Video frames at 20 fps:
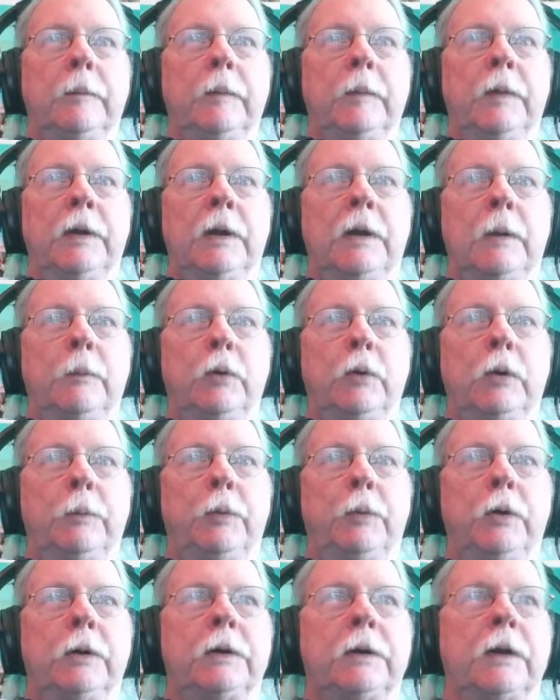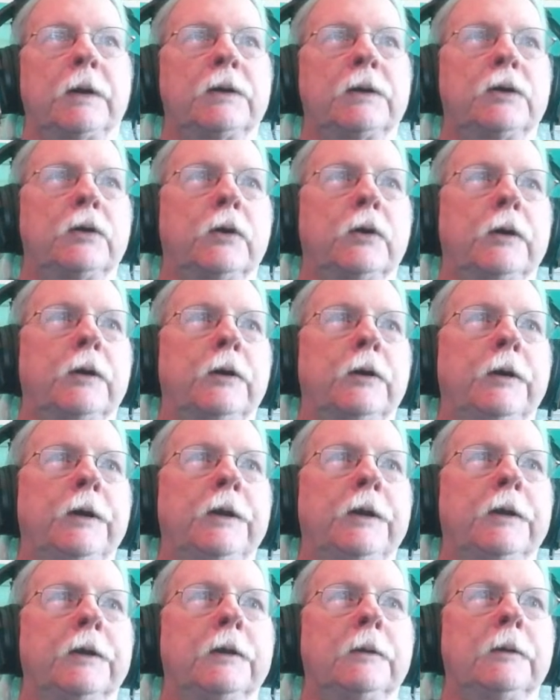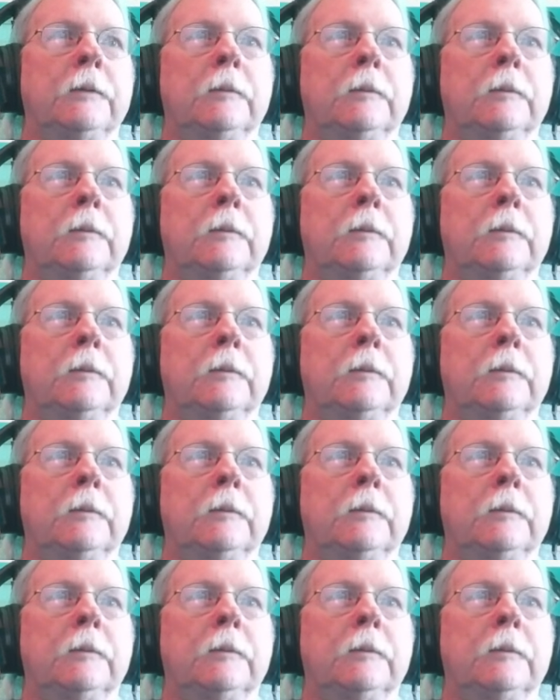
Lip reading: and then I'm going to put a texture underneath it.